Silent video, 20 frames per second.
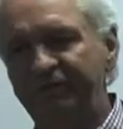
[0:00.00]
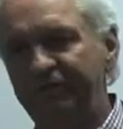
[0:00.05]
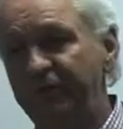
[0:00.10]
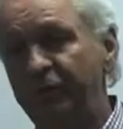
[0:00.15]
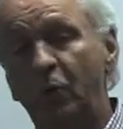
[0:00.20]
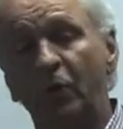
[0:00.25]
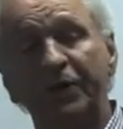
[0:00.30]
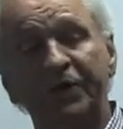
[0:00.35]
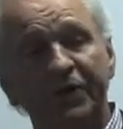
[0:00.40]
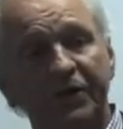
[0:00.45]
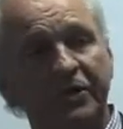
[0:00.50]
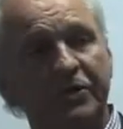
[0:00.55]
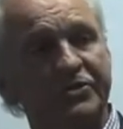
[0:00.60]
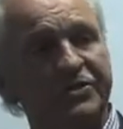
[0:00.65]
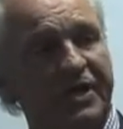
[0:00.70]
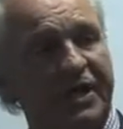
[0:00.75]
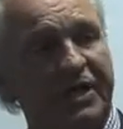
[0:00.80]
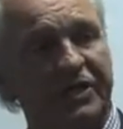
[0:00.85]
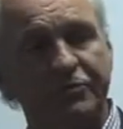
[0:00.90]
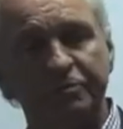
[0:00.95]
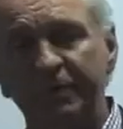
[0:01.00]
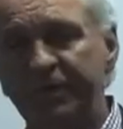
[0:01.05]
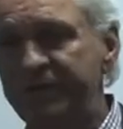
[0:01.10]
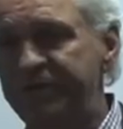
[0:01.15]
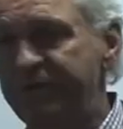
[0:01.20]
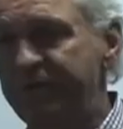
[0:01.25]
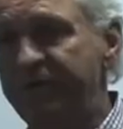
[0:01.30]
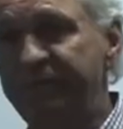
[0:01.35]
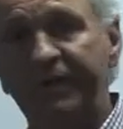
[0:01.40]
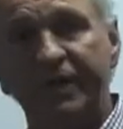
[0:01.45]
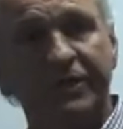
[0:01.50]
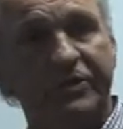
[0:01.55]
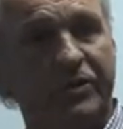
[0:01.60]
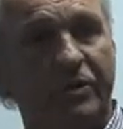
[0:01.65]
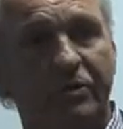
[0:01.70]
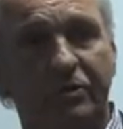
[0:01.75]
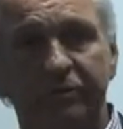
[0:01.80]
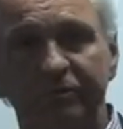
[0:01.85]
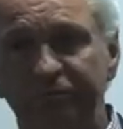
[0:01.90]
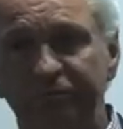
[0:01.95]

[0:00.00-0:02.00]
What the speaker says: for 20 years I asked myself, and I talked to